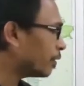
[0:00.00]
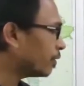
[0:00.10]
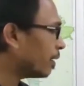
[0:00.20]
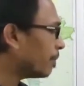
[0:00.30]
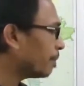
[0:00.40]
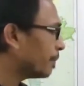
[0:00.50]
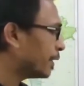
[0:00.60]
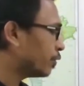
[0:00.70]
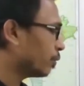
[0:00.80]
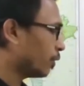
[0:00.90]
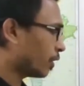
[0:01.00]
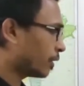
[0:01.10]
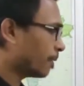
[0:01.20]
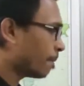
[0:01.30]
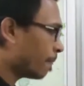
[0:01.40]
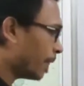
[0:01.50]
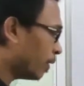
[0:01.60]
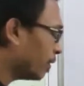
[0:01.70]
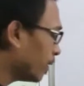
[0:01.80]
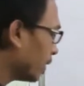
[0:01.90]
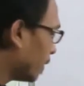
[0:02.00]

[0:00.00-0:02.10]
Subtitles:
to the B2 block. Now